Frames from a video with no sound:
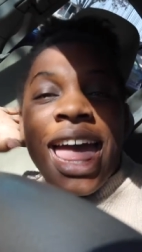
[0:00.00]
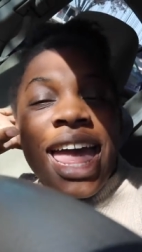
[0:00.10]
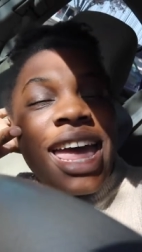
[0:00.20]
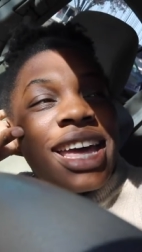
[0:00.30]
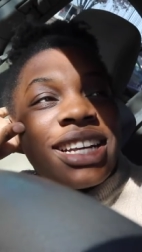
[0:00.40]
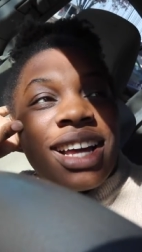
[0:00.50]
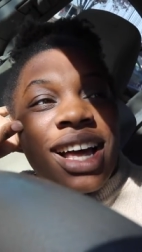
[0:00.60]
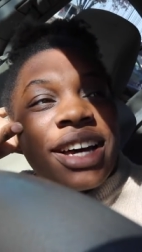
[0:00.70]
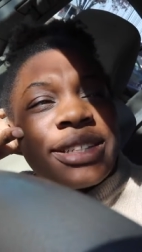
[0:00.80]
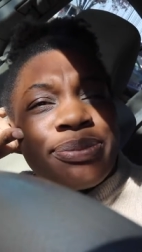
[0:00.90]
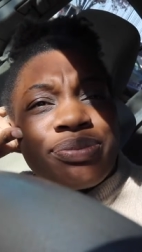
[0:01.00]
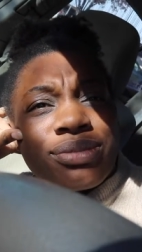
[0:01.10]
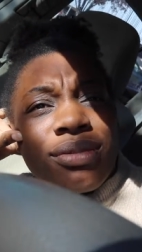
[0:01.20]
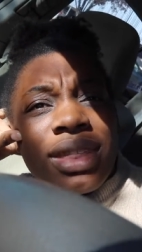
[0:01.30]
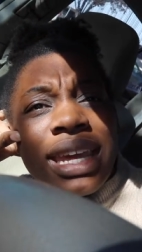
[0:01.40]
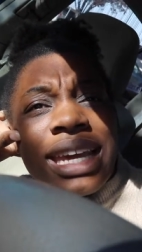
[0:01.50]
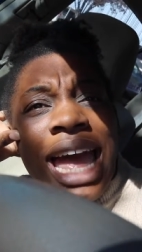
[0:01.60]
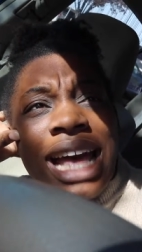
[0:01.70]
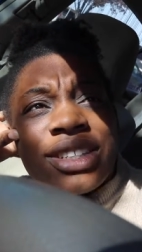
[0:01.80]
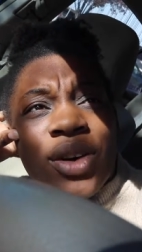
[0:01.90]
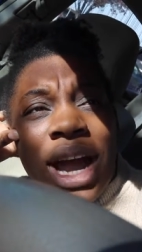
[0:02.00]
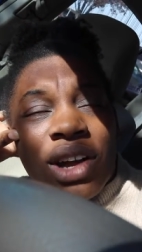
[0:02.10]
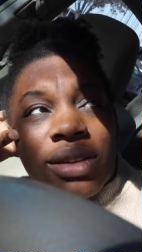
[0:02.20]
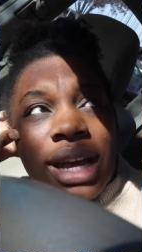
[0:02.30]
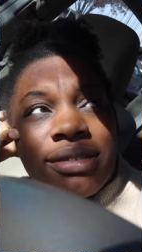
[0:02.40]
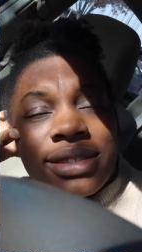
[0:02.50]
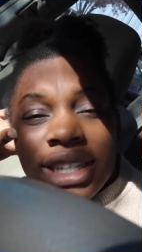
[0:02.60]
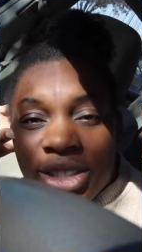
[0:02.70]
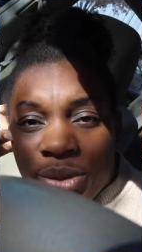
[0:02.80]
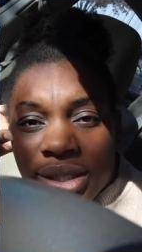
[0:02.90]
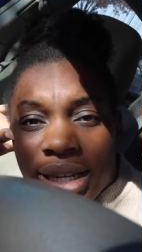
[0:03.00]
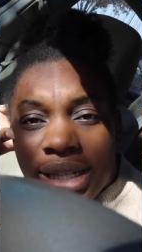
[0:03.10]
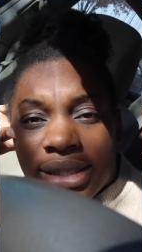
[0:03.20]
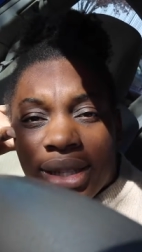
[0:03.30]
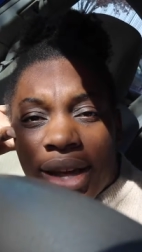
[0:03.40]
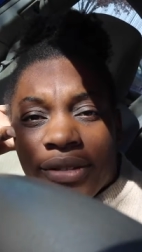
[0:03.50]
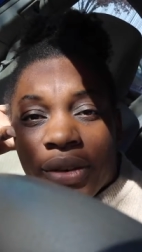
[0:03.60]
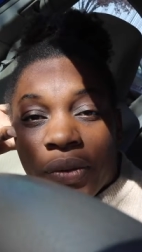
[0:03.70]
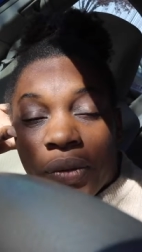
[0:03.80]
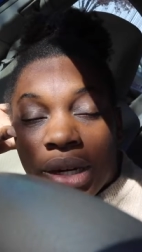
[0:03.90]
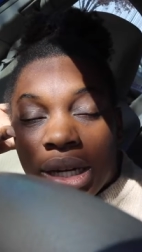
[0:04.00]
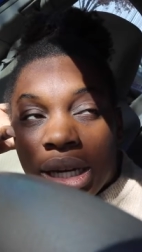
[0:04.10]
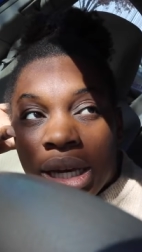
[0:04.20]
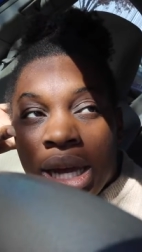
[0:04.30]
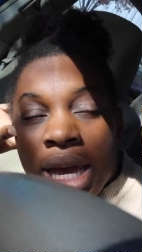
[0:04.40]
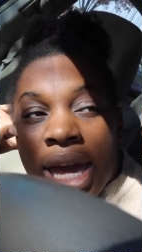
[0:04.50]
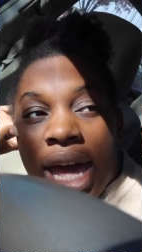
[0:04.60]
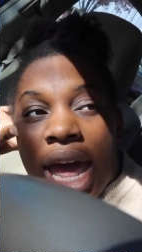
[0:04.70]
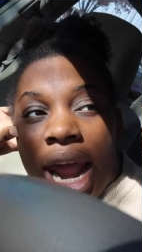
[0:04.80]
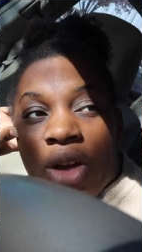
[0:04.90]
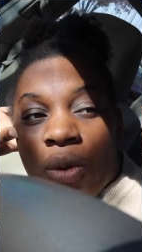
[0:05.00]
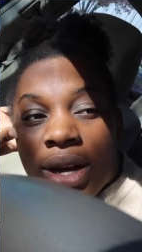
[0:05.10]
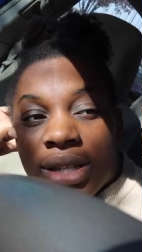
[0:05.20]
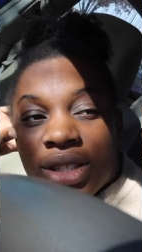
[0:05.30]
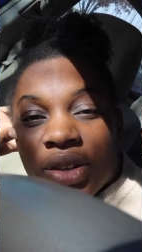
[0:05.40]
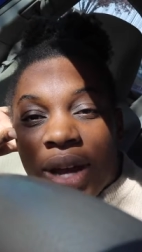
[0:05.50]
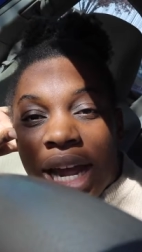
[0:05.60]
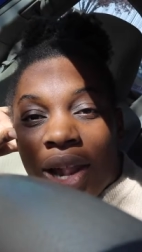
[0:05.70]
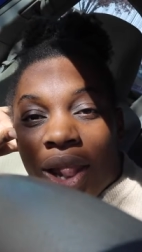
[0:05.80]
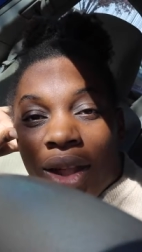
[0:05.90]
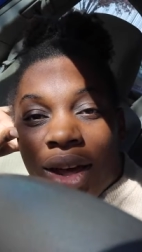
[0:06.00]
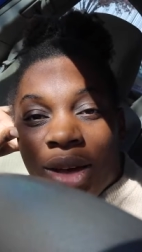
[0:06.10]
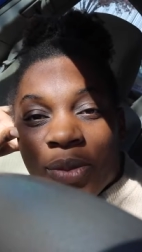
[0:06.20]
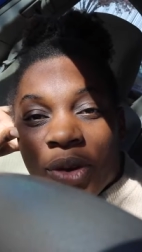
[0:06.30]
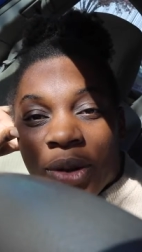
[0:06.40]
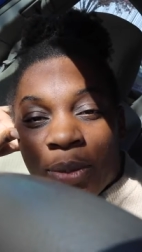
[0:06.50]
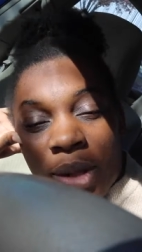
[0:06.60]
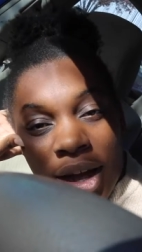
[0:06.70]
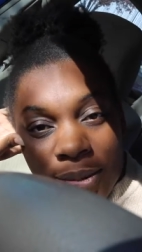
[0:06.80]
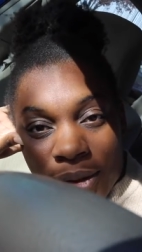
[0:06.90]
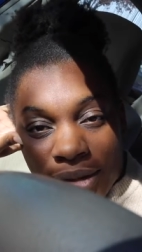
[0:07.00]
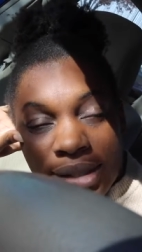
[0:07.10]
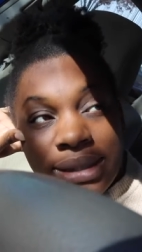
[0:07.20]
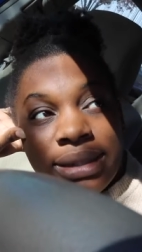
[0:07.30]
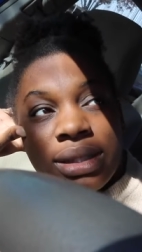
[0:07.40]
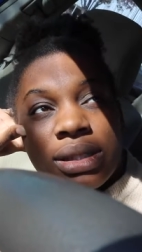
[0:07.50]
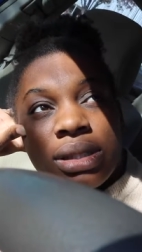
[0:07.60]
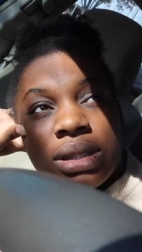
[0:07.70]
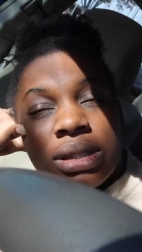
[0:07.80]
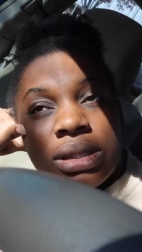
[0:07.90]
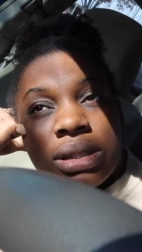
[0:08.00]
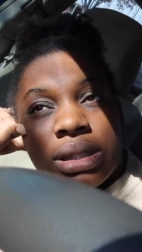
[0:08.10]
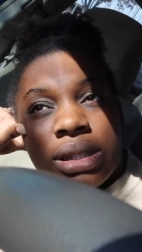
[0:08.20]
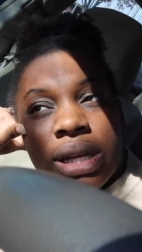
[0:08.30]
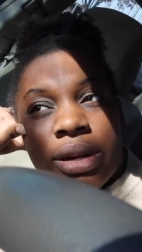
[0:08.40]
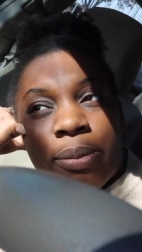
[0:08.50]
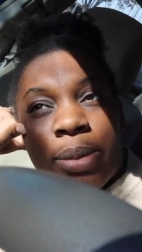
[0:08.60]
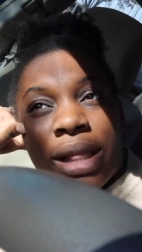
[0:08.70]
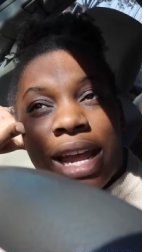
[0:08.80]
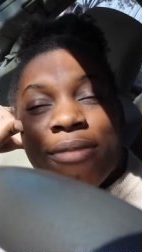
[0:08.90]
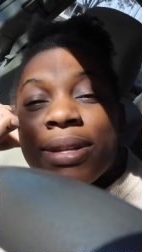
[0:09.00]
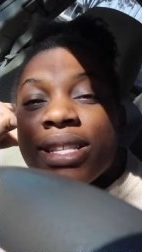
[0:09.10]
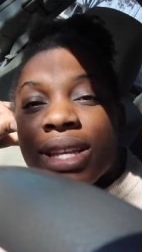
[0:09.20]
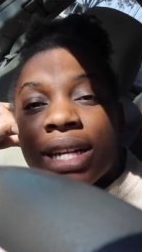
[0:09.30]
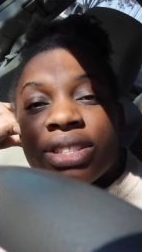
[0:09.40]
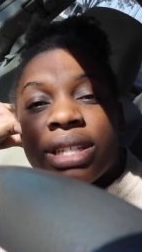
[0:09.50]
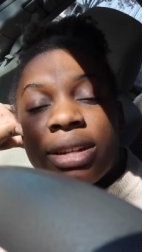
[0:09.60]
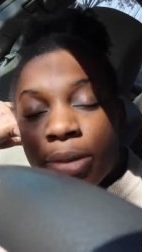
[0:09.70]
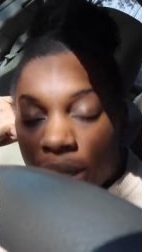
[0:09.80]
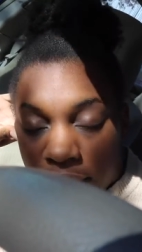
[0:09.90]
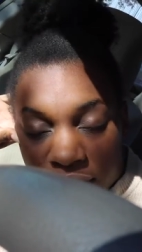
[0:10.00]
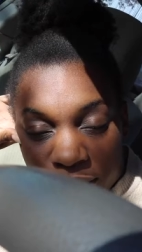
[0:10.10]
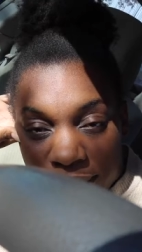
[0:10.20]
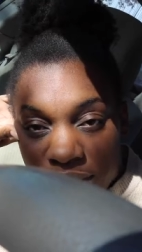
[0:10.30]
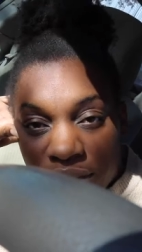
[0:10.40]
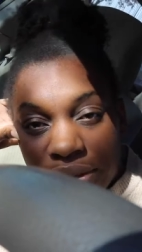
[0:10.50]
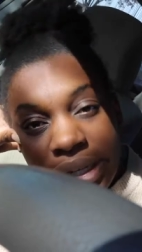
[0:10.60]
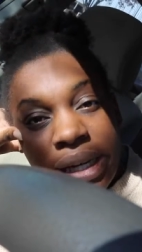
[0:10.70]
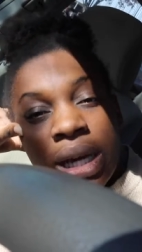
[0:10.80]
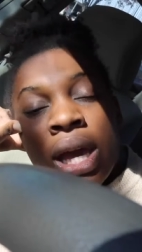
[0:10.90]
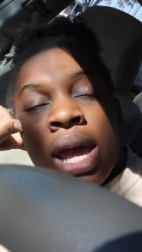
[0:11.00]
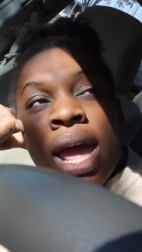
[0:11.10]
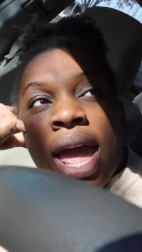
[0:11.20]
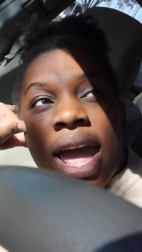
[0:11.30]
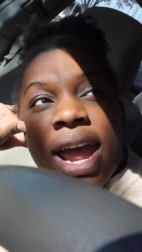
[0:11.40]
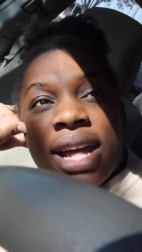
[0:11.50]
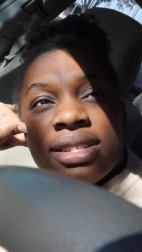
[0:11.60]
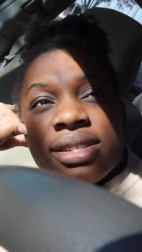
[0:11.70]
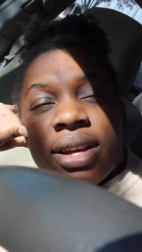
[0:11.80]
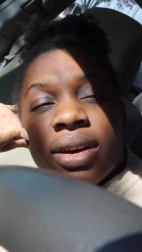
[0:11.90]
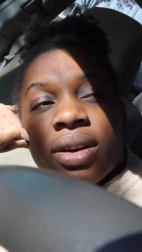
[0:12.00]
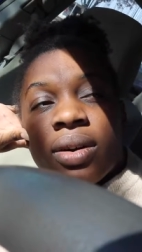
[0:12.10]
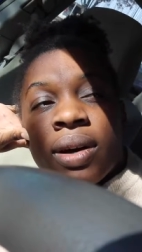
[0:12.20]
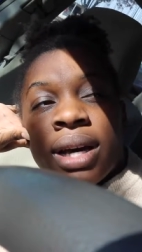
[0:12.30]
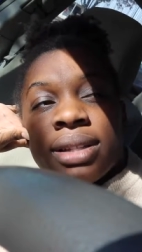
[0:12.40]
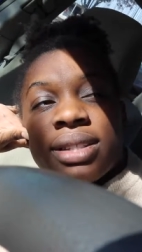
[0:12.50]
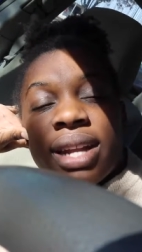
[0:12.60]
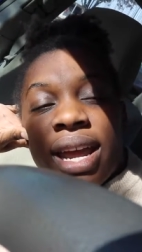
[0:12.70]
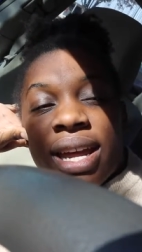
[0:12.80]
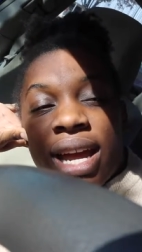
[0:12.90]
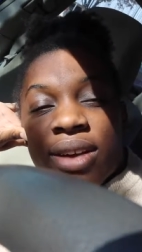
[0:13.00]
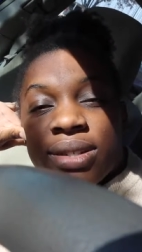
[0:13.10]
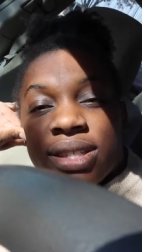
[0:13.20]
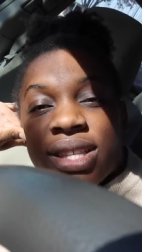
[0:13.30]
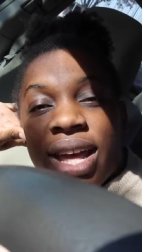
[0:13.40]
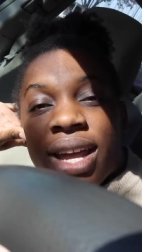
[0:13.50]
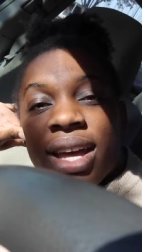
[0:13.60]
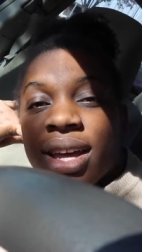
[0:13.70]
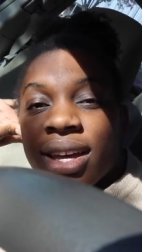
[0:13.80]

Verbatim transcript: And um yeah, so I only have six more days left of work, and I wanted to write a lot more blog posts since then. But like, I've been stuck just inputting information every day. And so today, I was just like,